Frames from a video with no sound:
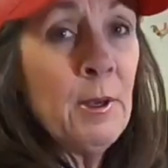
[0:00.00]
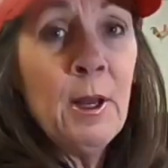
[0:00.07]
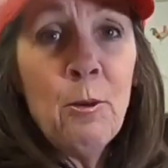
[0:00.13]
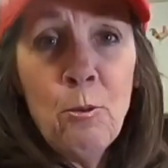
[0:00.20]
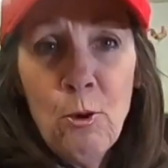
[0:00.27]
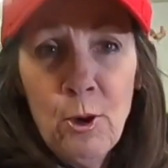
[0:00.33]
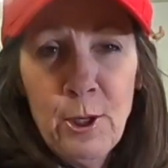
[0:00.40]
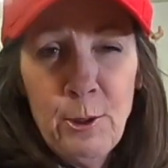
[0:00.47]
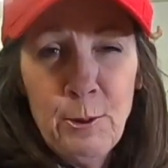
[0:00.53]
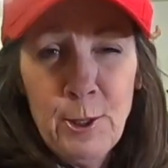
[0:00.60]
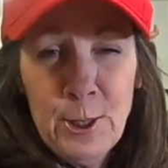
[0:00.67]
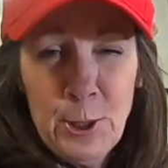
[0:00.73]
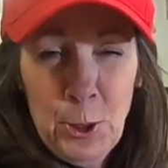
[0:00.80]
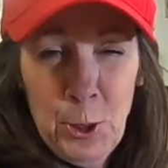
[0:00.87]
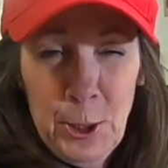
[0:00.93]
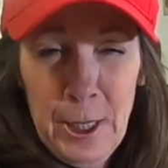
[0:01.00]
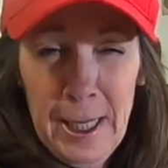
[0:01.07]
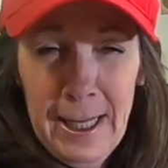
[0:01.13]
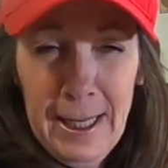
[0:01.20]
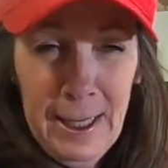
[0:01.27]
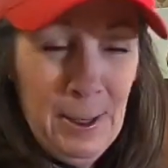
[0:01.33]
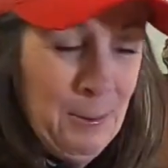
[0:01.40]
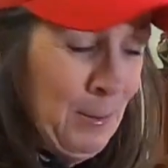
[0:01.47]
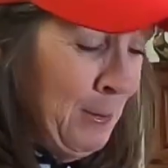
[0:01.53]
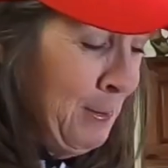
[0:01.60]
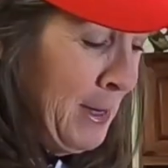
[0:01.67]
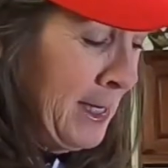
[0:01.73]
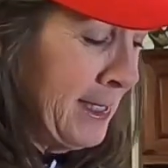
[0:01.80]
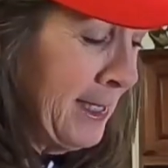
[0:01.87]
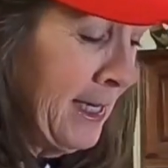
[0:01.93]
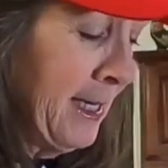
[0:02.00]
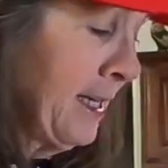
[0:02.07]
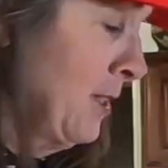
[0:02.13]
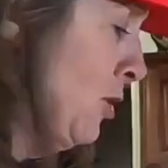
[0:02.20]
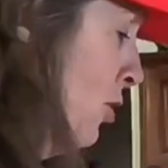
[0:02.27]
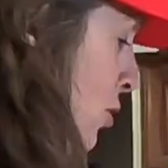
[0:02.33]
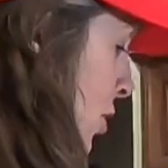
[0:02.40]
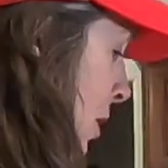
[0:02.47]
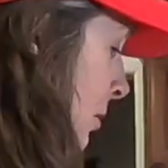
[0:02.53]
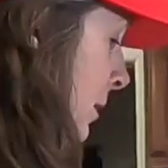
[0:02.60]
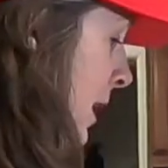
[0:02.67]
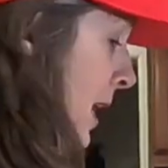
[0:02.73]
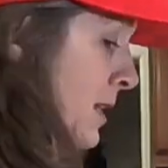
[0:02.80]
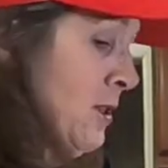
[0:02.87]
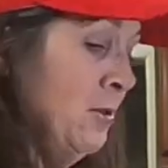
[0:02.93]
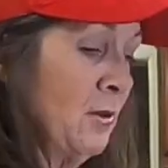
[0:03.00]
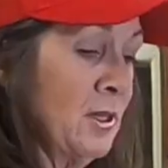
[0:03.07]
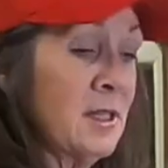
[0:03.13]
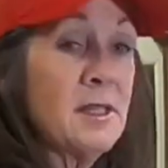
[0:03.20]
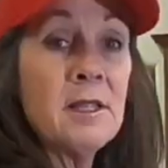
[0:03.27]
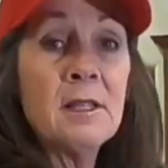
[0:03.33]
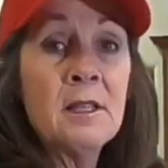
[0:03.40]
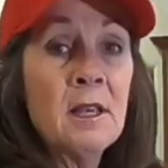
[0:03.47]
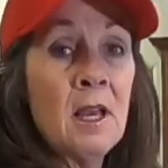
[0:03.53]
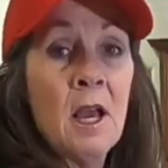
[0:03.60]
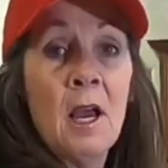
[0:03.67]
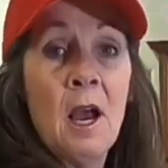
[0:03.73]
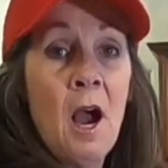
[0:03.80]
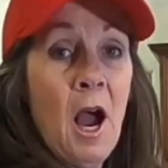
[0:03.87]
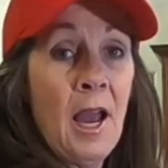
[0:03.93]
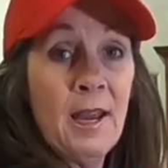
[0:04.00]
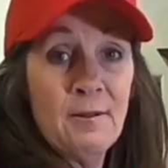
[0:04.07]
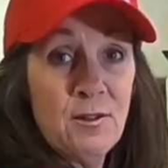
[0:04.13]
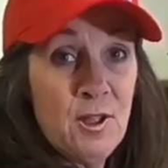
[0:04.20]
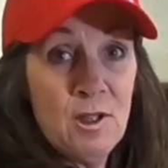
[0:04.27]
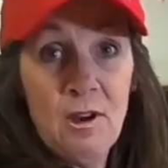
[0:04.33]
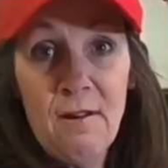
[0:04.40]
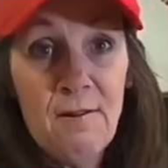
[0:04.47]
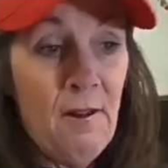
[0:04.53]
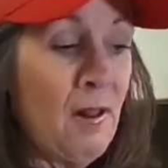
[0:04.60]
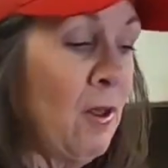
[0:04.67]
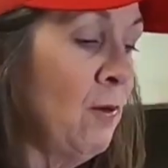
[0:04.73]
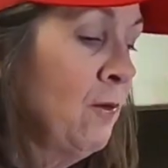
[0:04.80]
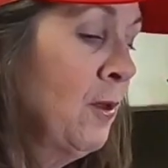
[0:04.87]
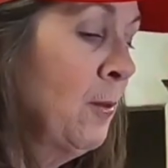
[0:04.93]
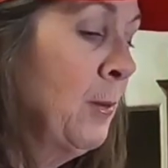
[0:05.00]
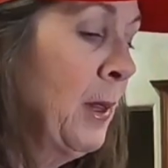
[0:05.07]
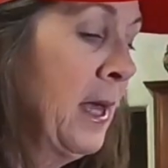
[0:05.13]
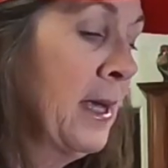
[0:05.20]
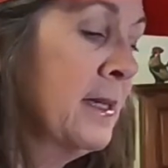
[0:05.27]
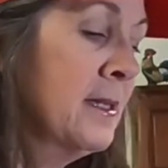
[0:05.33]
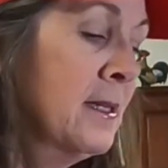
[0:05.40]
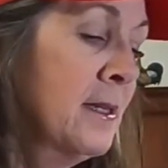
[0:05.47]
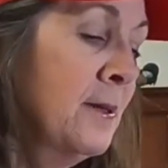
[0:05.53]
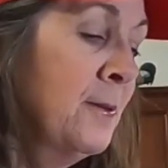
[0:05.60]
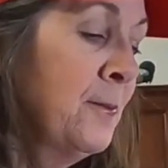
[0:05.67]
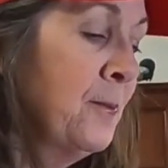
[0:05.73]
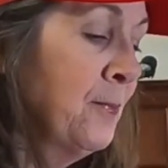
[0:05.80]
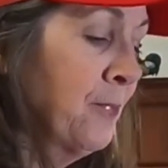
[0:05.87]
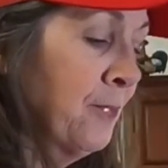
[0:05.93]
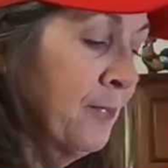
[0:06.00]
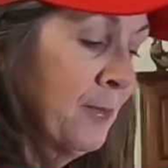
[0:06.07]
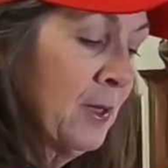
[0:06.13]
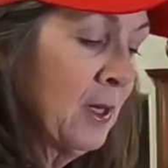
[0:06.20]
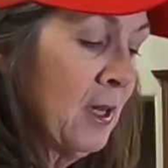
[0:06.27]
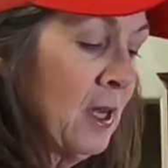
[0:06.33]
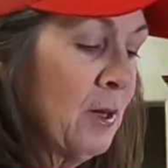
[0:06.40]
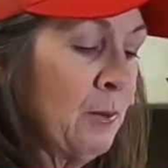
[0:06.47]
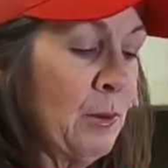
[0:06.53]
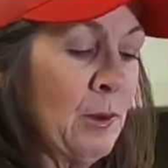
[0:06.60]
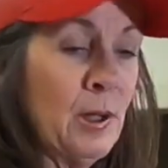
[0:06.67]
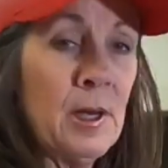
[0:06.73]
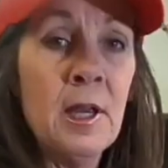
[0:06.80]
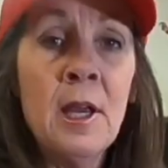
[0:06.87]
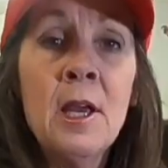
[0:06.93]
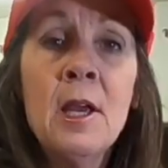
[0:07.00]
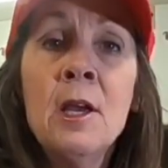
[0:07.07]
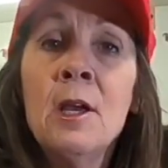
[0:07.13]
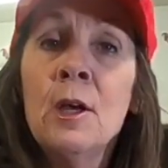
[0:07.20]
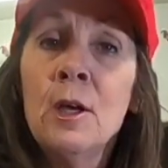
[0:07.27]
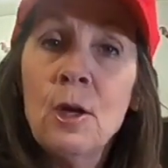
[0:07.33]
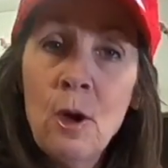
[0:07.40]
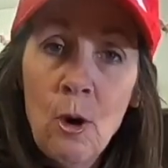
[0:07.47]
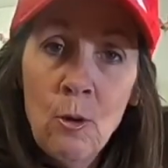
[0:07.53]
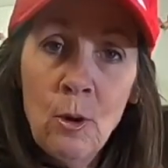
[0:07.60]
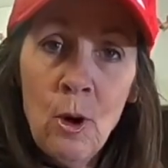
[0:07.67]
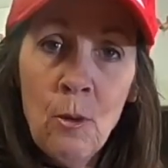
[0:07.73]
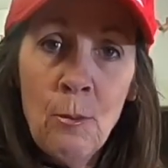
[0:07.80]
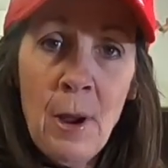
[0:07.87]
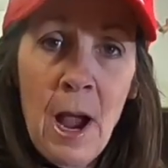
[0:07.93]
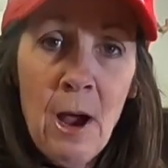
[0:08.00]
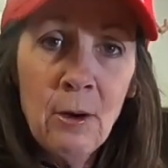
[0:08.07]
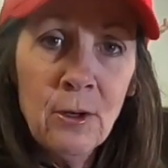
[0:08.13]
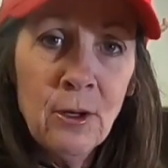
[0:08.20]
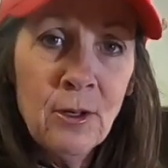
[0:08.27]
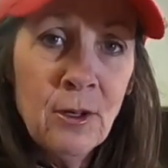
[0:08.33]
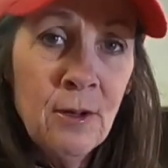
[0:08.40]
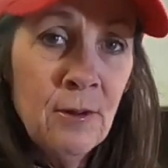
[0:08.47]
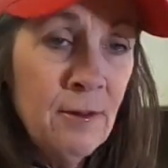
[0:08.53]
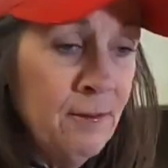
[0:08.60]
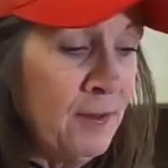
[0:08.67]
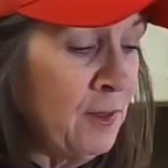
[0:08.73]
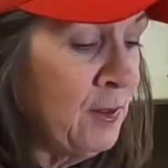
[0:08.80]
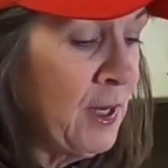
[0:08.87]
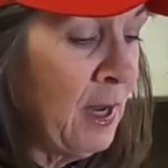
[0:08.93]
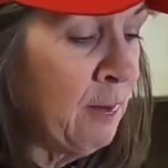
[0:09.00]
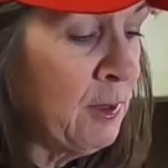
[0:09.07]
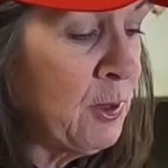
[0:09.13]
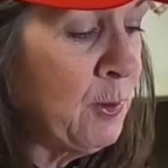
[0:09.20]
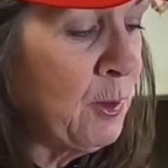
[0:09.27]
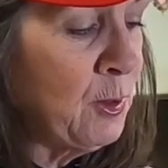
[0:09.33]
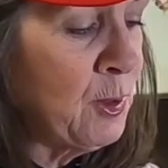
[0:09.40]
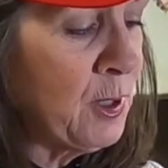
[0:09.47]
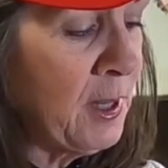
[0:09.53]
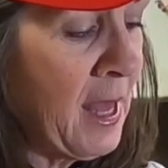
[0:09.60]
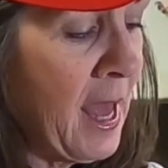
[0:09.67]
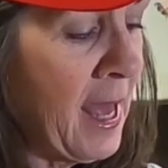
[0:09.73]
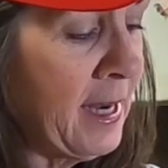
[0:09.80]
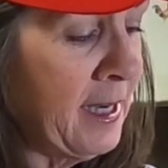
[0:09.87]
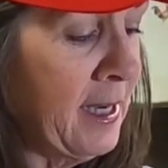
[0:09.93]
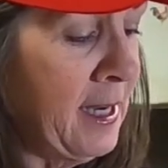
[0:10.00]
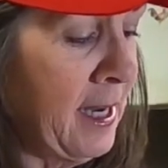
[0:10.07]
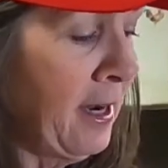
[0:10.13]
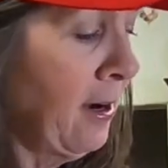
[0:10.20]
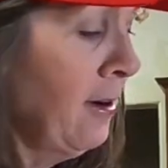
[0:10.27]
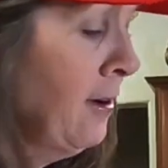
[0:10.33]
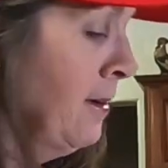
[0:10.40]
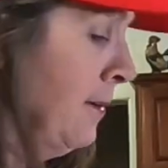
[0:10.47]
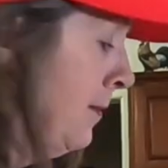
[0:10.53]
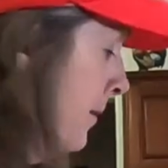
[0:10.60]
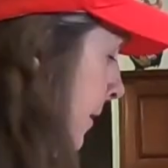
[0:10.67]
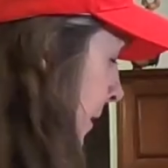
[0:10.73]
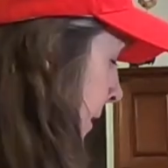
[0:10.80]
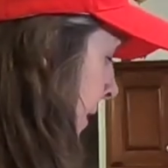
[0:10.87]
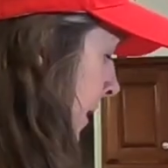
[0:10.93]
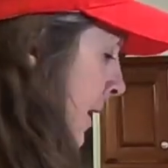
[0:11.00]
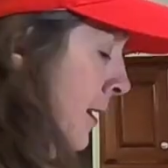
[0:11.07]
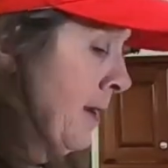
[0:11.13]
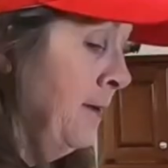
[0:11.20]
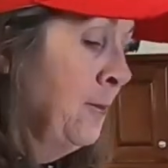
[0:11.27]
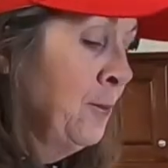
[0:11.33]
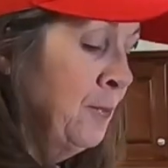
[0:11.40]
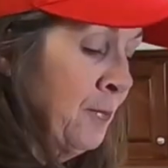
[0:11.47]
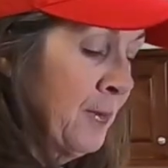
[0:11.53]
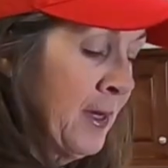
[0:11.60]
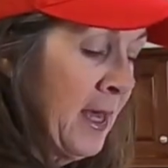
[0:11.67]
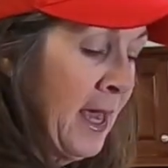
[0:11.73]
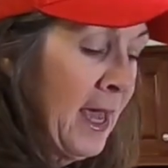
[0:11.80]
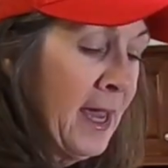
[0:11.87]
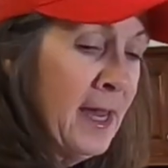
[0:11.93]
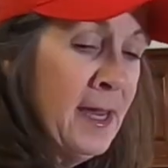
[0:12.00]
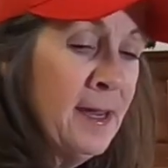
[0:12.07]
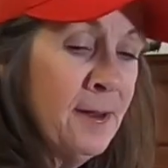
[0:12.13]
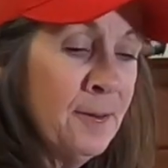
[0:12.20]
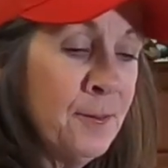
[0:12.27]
gonna warn you, this could get a little bit messy because usually when I do this, I have stuff all over the place. I'm gonna put cocoa powder, a few tablespoons of that in here. Okay.